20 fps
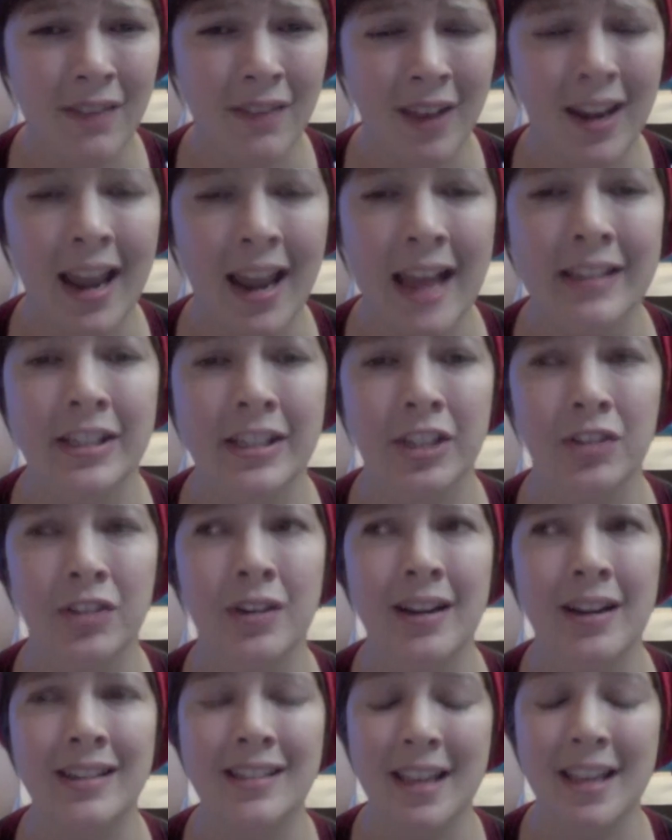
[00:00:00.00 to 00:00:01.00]
fantastic
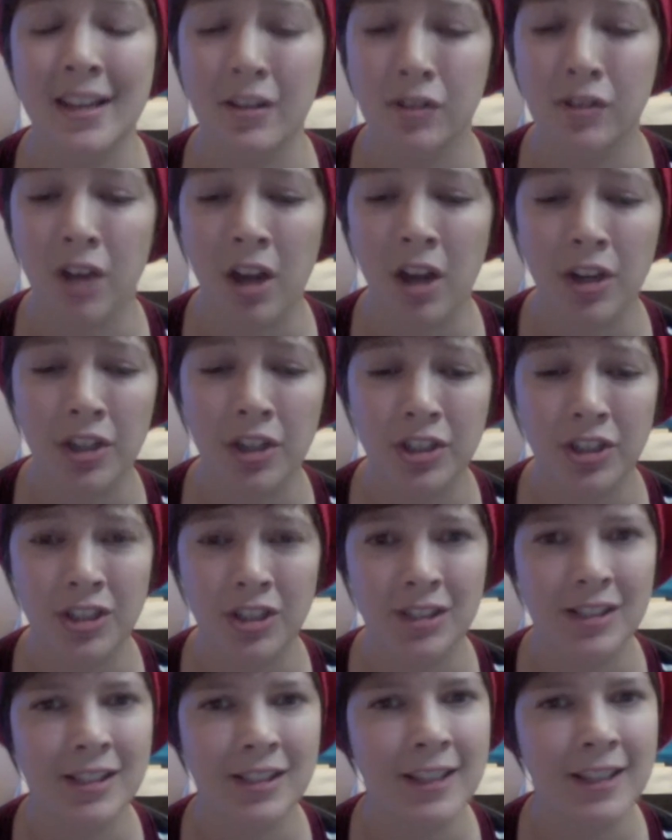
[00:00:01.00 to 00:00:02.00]
tricks, and his daughter is
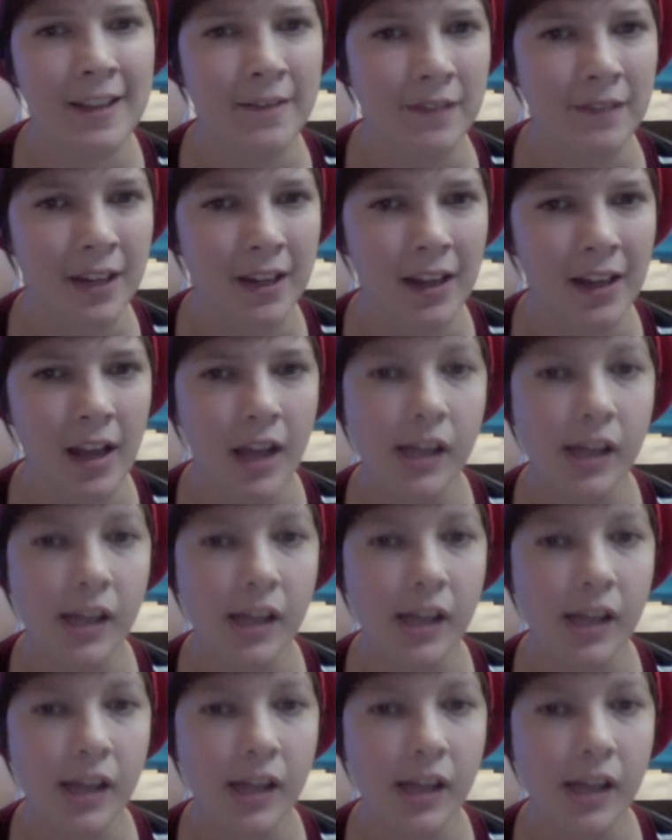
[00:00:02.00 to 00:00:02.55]
just as gifted.